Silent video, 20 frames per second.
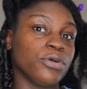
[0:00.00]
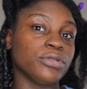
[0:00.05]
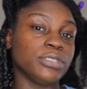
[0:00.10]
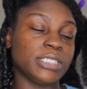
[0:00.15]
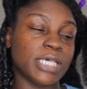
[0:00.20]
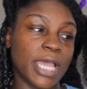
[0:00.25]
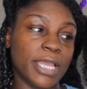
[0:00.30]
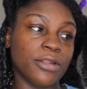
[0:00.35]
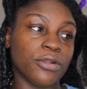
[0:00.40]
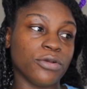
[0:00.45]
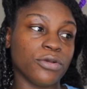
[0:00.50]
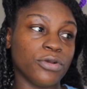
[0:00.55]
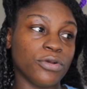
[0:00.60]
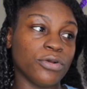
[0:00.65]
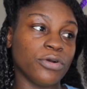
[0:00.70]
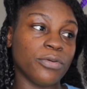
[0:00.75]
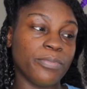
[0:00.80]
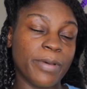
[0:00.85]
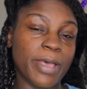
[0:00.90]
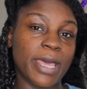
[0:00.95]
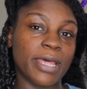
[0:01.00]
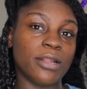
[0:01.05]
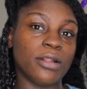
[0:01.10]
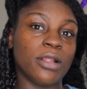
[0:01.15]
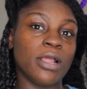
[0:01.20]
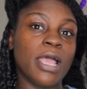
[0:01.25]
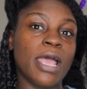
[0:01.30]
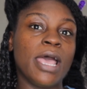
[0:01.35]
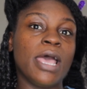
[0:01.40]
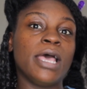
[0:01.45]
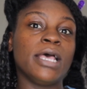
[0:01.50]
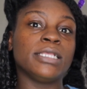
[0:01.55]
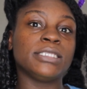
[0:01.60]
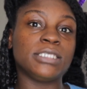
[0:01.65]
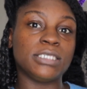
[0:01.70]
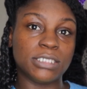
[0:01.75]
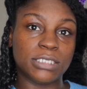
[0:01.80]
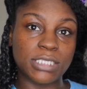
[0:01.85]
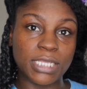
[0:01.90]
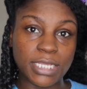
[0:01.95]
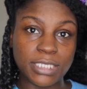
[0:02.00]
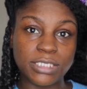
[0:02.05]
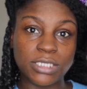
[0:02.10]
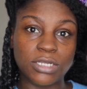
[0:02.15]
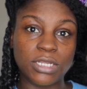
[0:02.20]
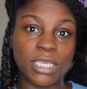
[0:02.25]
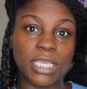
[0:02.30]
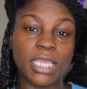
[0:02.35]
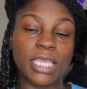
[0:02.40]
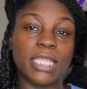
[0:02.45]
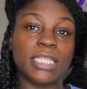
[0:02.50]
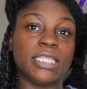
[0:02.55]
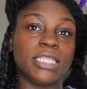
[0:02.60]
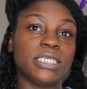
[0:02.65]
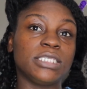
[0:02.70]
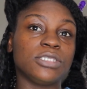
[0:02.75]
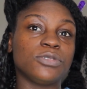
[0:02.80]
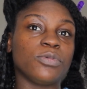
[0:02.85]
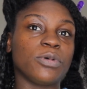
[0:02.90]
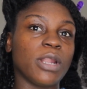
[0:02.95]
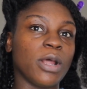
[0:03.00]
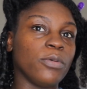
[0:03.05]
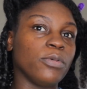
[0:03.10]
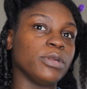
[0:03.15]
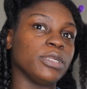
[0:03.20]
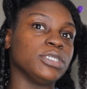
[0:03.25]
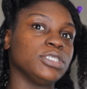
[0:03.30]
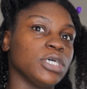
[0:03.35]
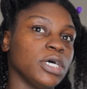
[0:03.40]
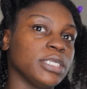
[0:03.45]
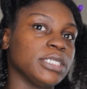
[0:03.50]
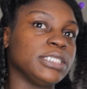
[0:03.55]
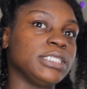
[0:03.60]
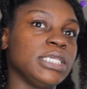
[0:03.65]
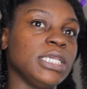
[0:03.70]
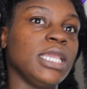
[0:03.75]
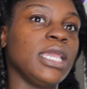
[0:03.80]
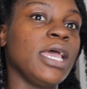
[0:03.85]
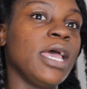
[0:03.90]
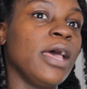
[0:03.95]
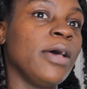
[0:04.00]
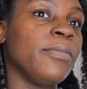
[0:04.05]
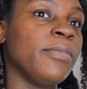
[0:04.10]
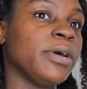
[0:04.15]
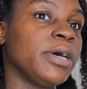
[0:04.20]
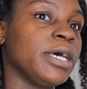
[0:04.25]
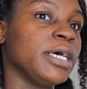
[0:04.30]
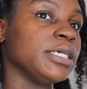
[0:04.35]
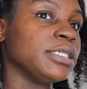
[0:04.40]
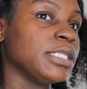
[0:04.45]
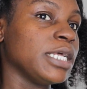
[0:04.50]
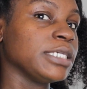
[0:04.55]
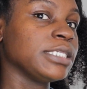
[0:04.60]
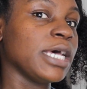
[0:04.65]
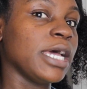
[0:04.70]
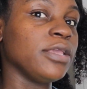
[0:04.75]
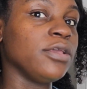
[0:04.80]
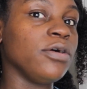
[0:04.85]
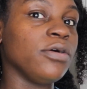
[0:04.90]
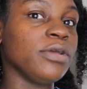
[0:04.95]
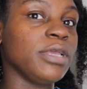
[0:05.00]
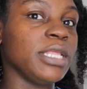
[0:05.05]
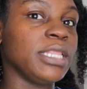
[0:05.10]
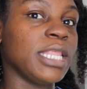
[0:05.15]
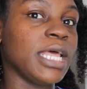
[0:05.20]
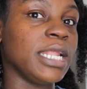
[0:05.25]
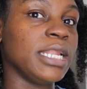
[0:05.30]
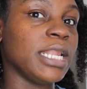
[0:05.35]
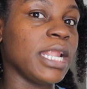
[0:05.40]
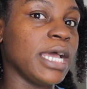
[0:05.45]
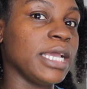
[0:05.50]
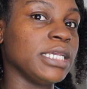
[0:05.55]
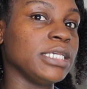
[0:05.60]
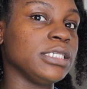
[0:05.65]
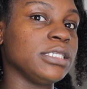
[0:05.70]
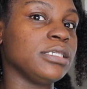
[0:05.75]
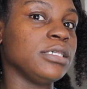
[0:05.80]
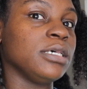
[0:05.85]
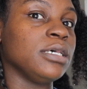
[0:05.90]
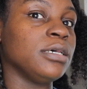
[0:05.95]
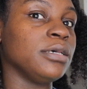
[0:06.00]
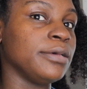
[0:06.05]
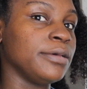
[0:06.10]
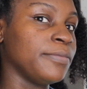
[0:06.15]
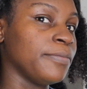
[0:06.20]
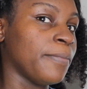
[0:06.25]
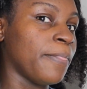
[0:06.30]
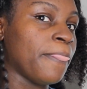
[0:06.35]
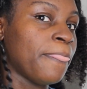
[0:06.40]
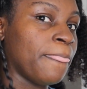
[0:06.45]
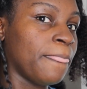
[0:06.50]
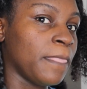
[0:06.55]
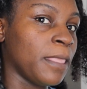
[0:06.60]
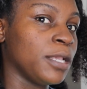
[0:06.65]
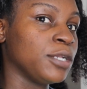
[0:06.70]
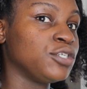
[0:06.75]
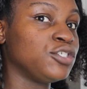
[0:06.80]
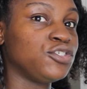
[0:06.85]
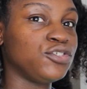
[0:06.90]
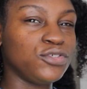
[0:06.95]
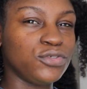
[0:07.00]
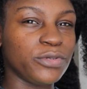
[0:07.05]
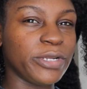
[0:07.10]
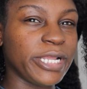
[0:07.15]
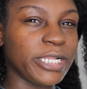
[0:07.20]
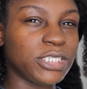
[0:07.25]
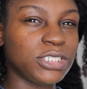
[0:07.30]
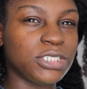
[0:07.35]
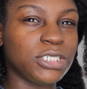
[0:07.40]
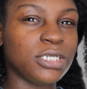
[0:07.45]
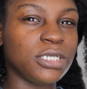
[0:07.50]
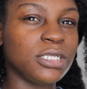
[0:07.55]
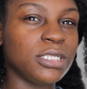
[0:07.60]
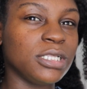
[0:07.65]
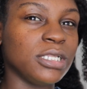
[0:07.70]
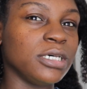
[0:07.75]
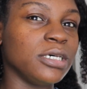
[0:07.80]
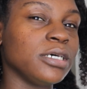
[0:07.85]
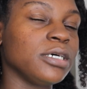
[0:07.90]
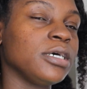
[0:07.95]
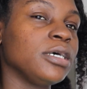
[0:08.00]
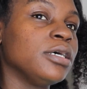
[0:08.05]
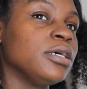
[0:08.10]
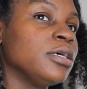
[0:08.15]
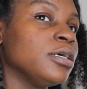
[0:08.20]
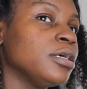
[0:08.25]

tighter curl pattern to stay to the end, this is what I wanted y'all to see, because that's how you're gonna get that nice stretched look.